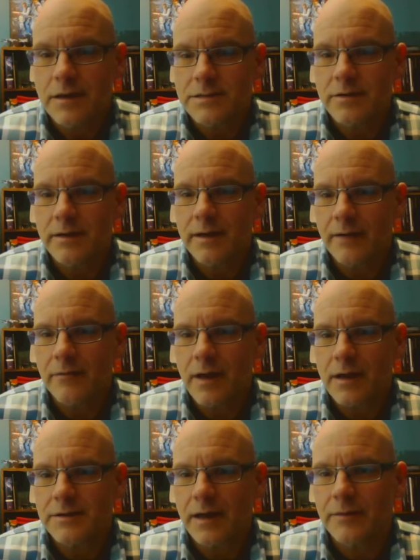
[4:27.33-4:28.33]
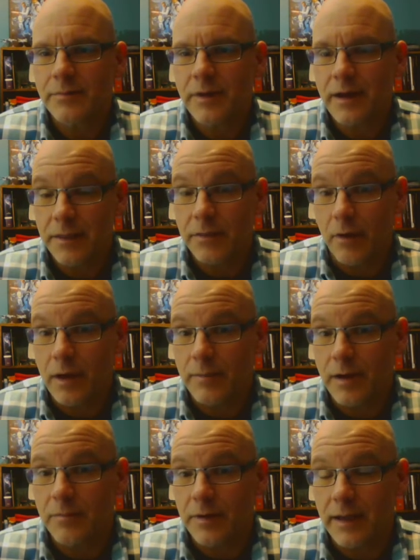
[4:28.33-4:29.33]
So I didn't have a lot of time to play. I thought
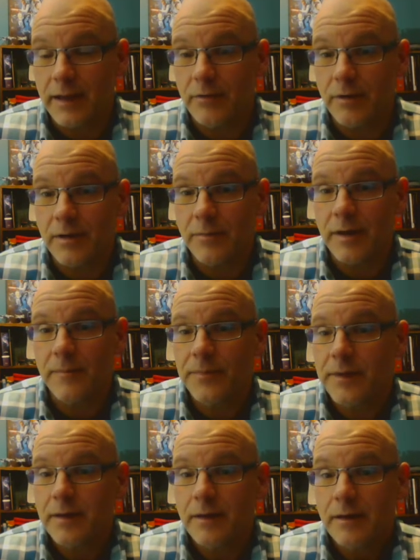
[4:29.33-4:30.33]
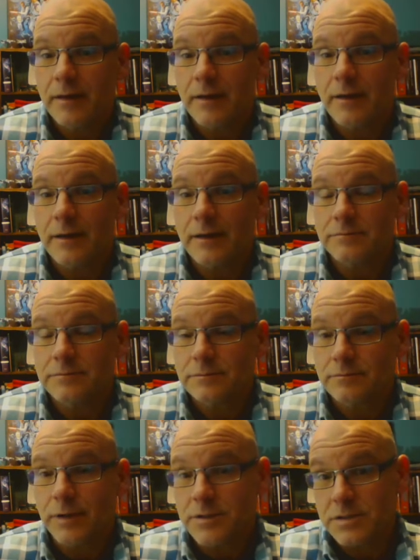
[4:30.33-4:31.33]
about playing quite a bit,
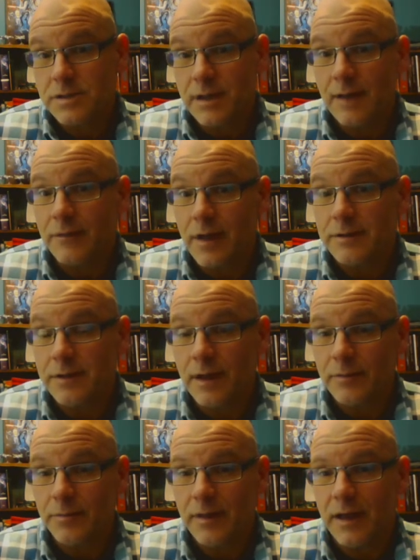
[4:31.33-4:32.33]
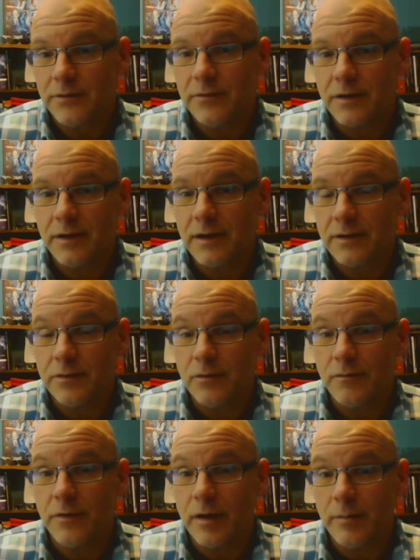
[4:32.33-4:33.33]
but just didn't have a lot of time to play. So I didn't get to do
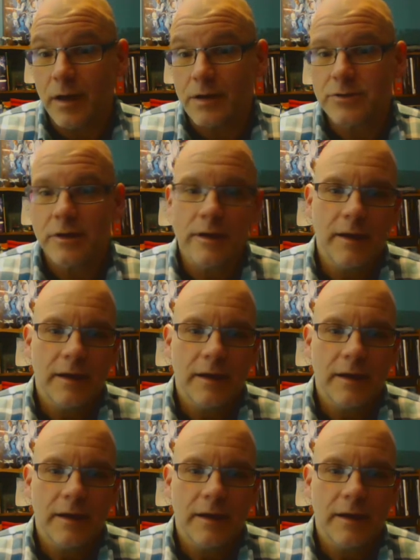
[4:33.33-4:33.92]
it very much.